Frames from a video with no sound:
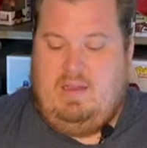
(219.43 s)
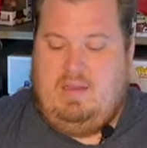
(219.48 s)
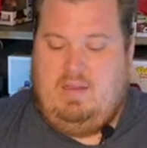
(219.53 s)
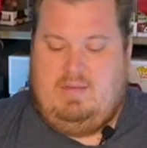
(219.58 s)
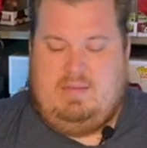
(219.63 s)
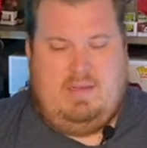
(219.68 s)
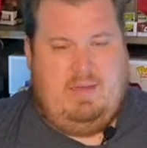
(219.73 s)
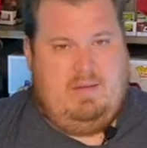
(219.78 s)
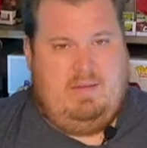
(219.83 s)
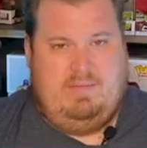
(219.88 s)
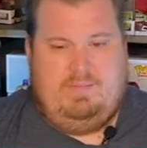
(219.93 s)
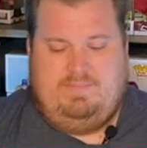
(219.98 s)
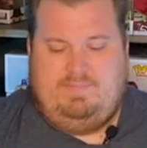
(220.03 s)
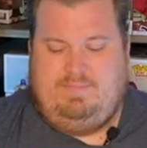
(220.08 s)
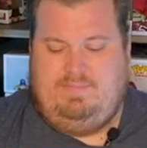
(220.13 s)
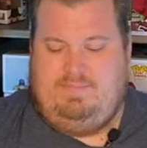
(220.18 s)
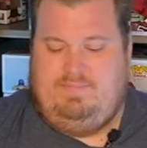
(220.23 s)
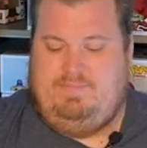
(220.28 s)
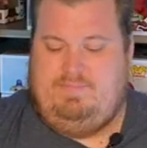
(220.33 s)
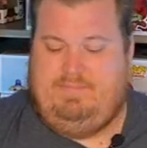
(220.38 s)
See?
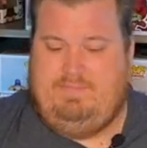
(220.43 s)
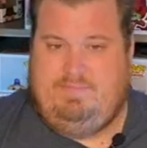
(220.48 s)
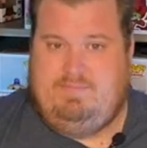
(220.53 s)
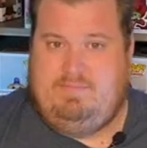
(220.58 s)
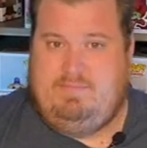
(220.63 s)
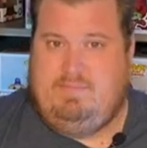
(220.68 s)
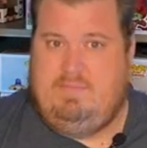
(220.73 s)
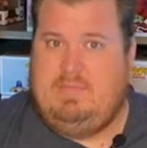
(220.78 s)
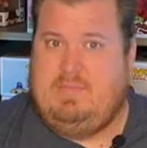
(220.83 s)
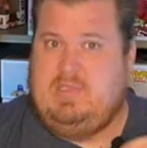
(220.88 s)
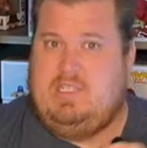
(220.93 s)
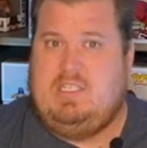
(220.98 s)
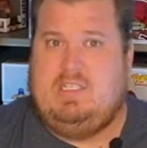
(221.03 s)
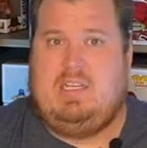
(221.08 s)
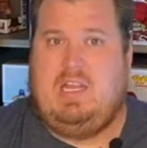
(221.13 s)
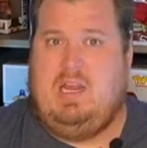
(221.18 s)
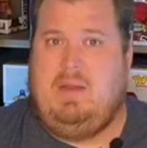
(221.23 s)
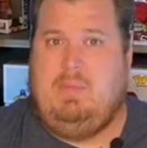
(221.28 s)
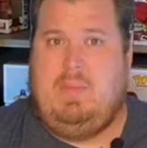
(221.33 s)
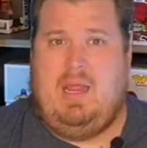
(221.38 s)
Just
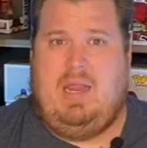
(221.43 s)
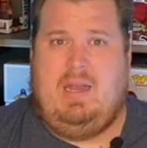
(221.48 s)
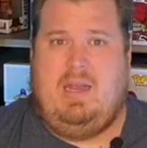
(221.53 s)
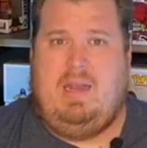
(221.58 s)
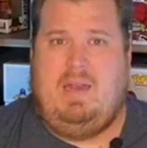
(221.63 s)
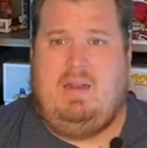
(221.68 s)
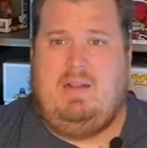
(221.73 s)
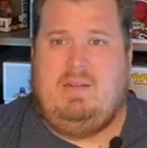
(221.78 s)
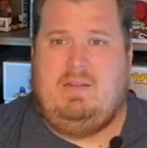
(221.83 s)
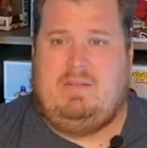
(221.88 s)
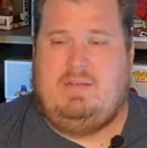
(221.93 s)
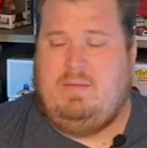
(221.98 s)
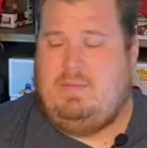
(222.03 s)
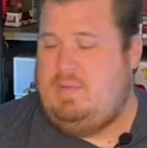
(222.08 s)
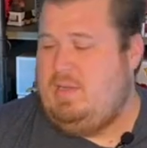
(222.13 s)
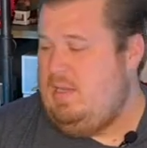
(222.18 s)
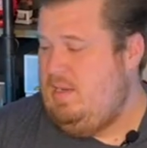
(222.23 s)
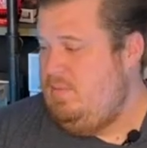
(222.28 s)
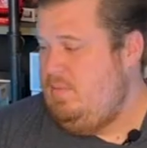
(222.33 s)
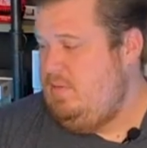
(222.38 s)
gotta manhandle it
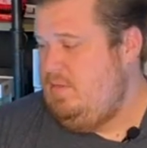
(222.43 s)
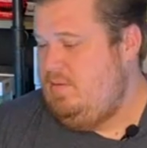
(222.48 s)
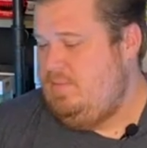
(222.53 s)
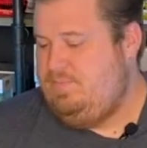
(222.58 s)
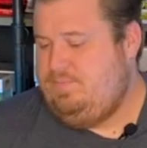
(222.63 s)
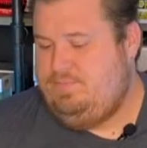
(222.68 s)
sometimes.